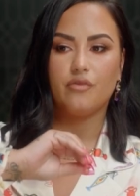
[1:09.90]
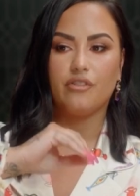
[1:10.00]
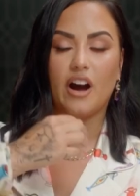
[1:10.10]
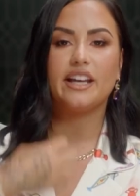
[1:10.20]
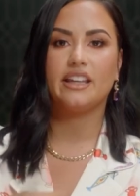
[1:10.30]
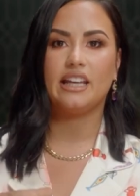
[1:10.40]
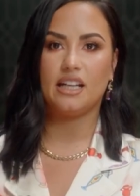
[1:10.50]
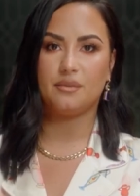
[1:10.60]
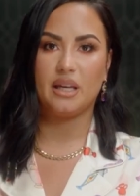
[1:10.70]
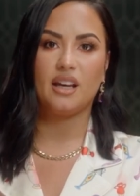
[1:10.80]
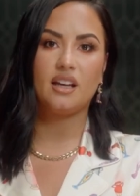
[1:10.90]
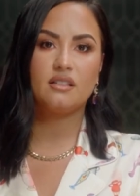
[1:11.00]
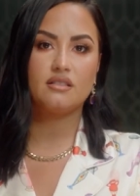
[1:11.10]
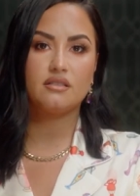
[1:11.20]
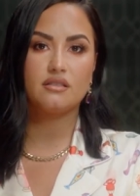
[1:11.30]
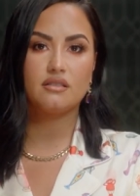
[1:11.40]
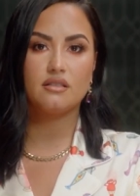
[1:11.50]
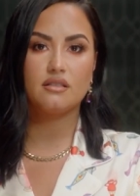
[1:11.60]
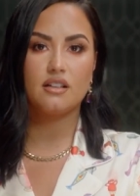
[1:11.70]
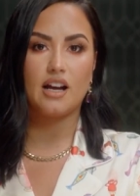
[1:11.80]
violating me.
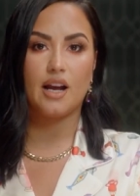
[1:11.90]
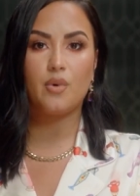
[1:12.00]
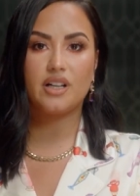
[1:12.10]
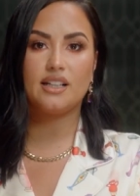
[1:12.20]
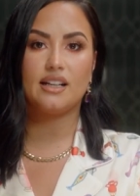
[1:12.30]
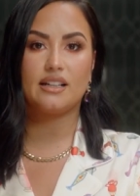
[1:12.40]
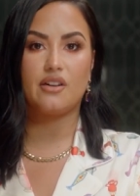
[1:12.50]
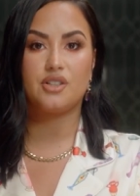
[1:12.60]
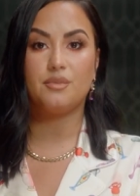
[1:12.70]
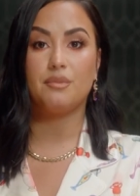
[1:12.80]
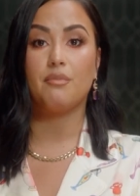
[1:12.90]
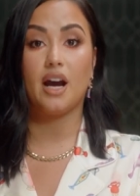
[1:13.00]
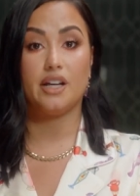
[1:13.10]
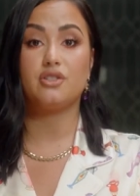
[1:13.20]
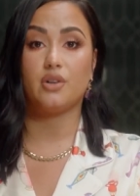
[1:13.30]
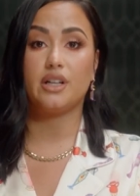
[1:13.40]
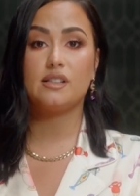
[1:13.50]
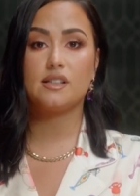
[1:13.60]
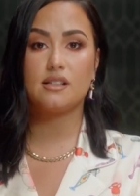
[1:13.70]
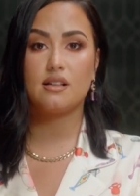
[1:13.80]
I wanted it now to be my
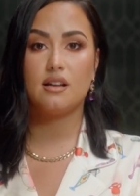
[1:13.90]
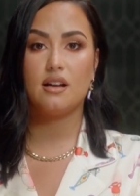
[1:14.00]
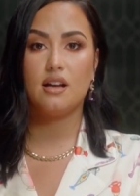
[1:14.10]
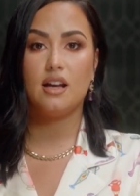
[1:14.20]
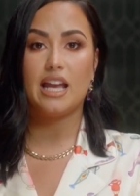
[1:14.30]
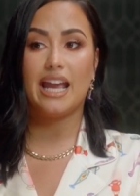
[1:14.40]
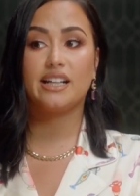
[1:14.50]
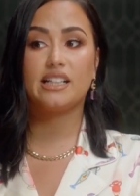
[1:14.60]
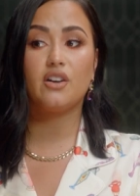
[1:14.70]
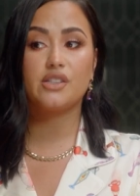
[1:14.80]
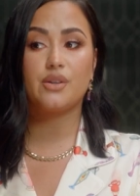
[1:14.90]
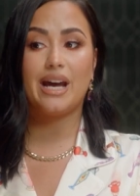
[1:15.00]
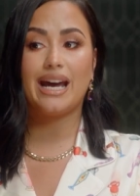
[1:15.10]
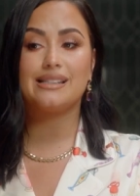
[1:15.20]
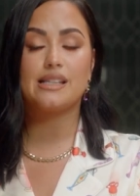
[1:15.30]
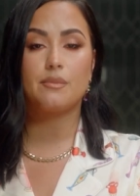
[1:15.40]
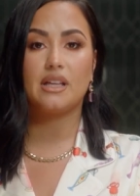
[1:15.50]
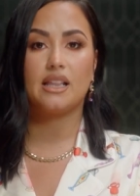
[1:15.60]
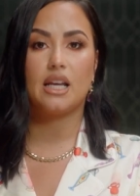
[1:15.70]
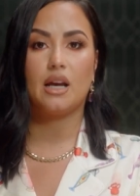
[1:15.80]
choice. And he also had
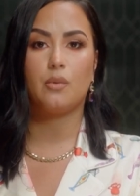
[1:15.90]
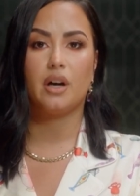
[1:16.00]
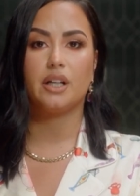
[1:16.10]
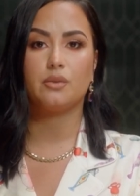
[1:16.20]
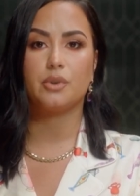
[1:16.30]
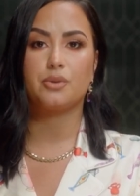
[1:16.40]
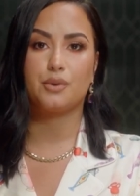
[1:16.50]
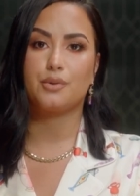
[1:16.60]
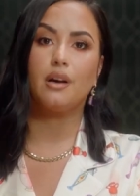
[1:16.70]
something that I wanted, which were